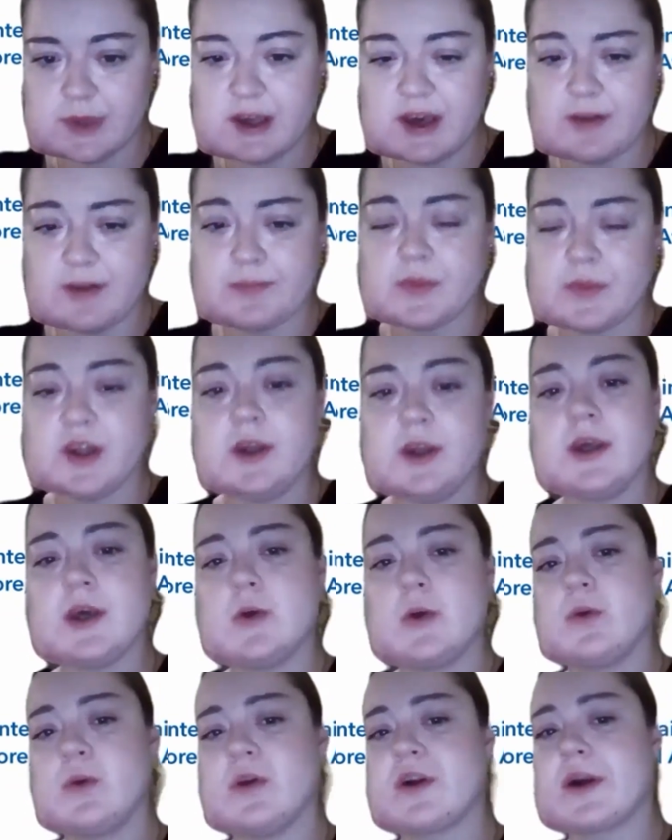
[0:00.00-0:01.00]
Yeah,
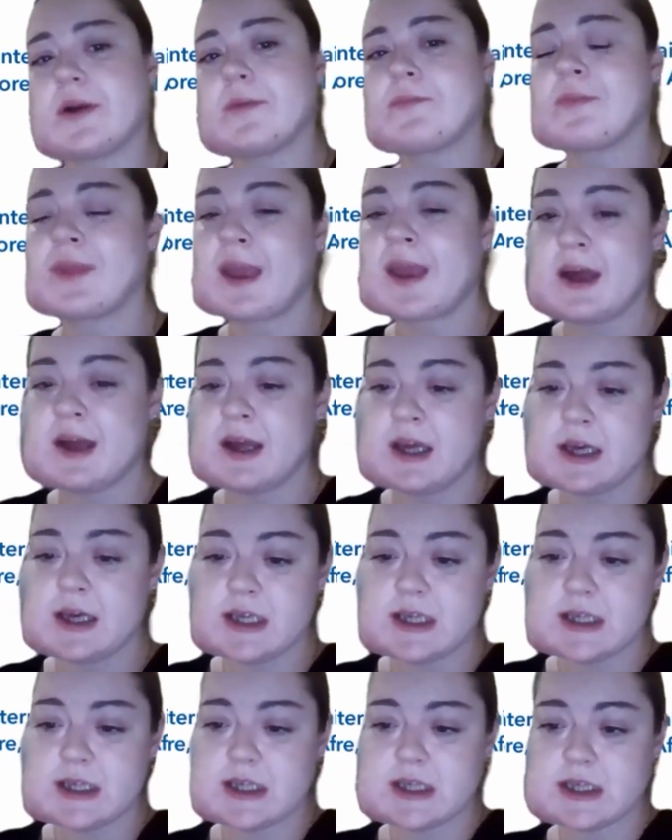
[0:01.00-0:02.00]
here we are.
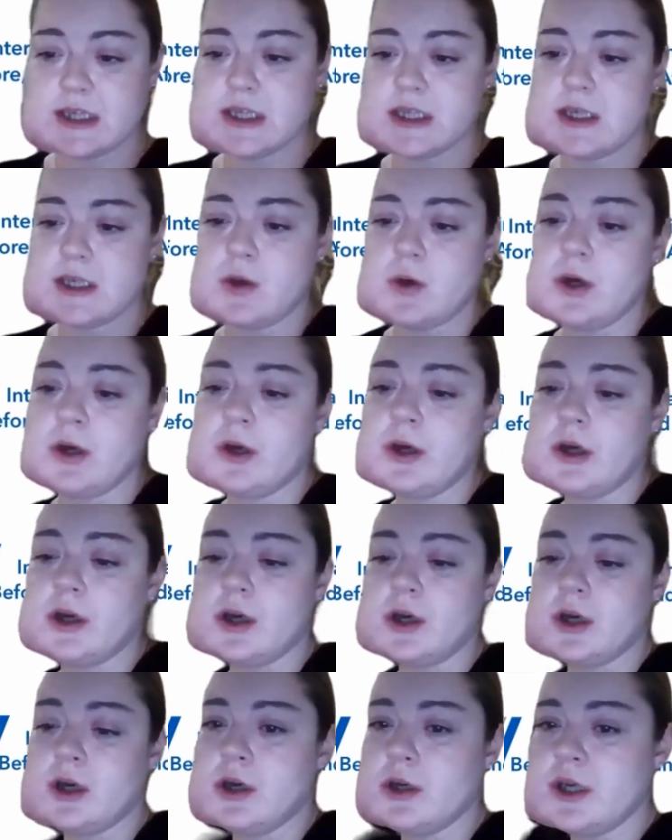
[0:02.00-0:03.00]
So,
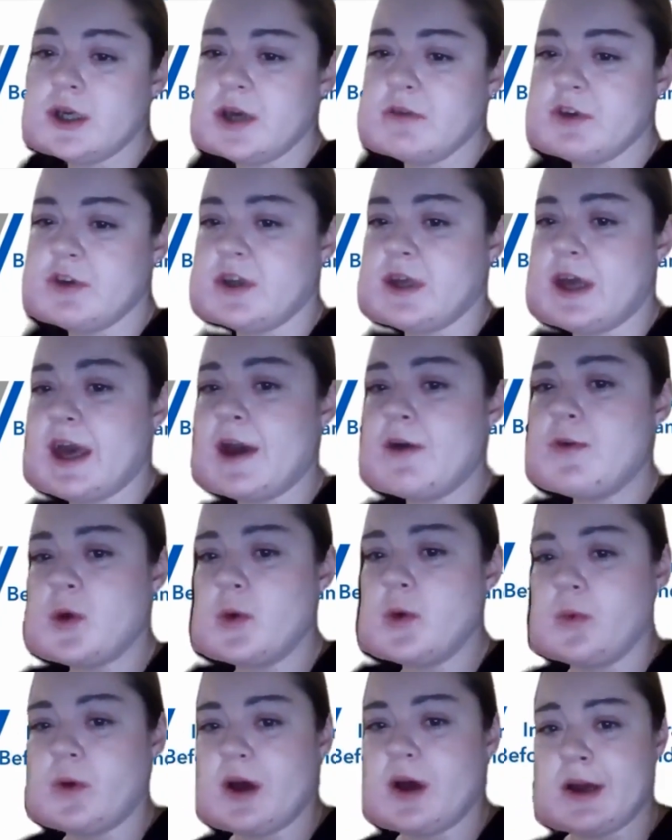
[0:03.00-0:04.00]
good evening,
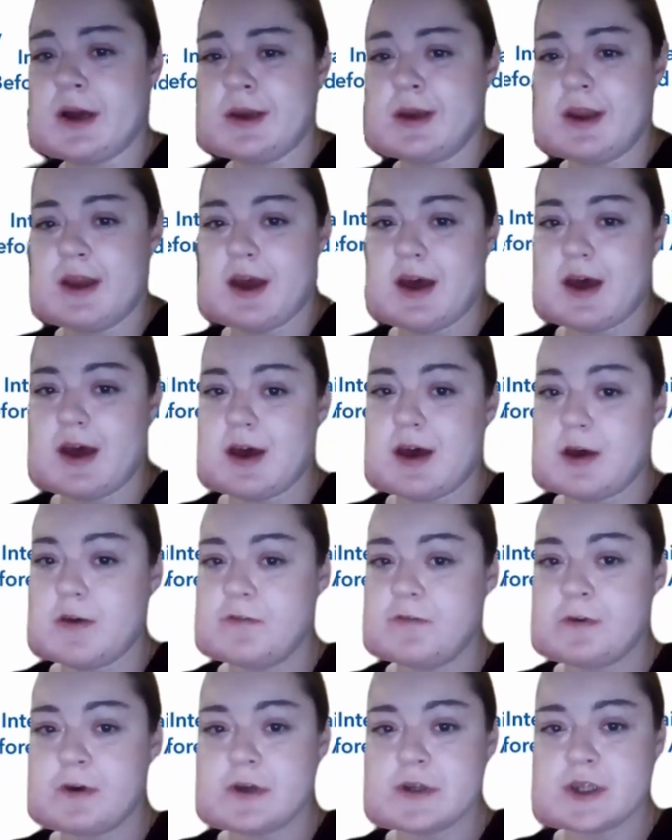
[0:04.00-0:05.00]
everyone.
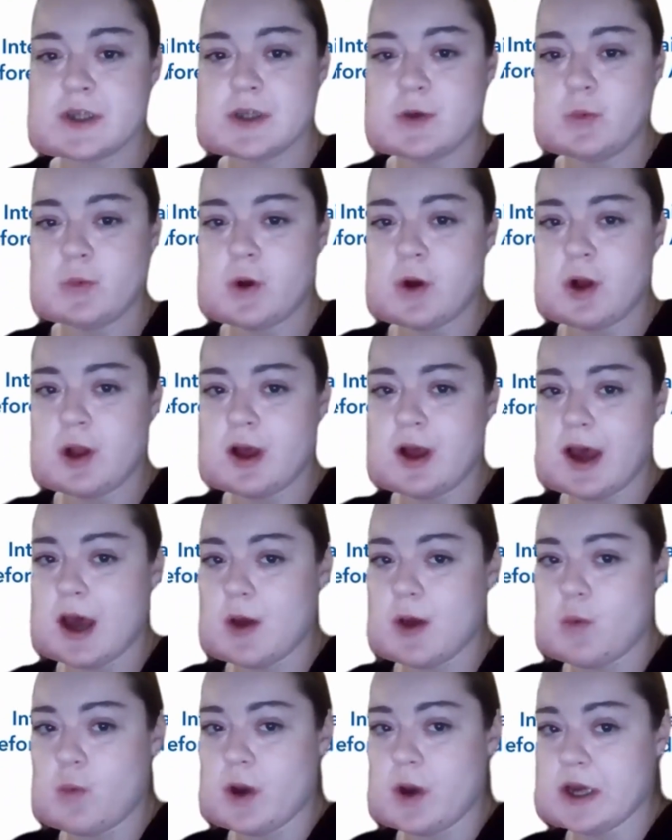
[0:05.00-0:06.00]
First of all,
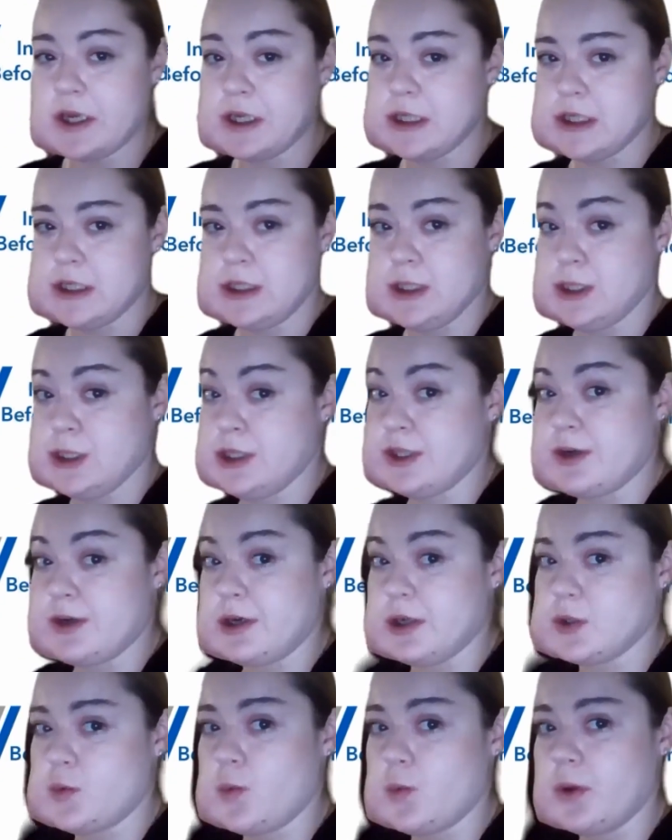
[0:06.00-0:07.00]
I want to
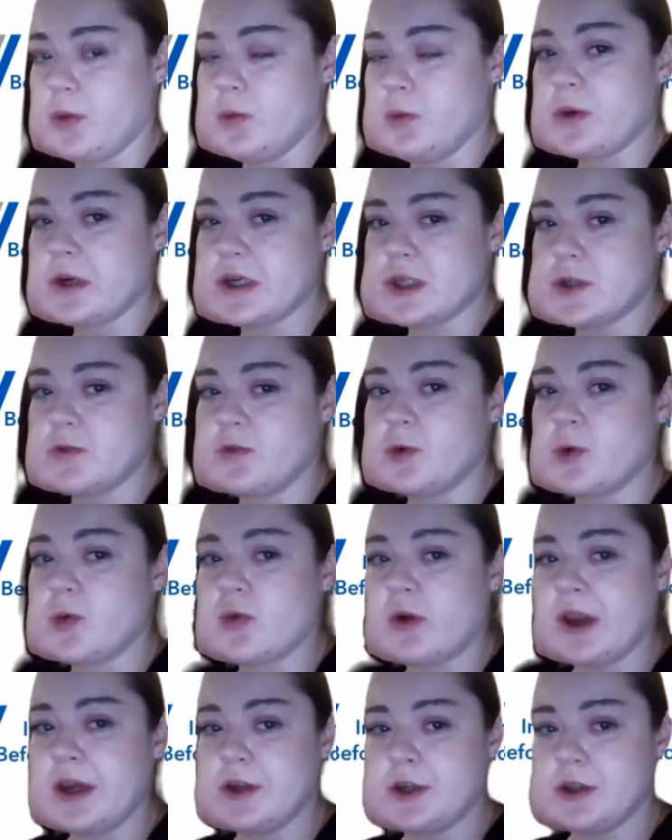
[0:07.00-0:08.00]
start with words of
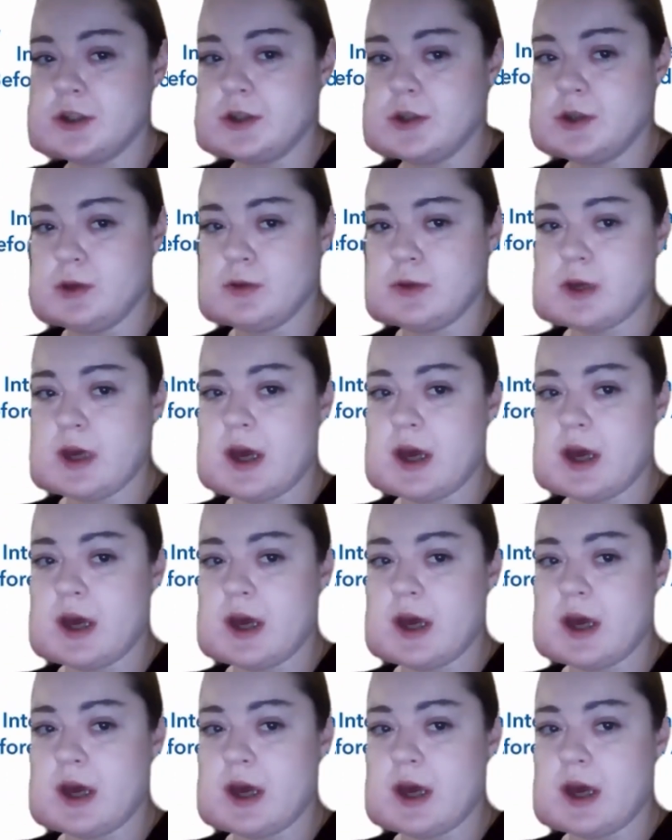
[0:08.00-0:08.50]
gratitude.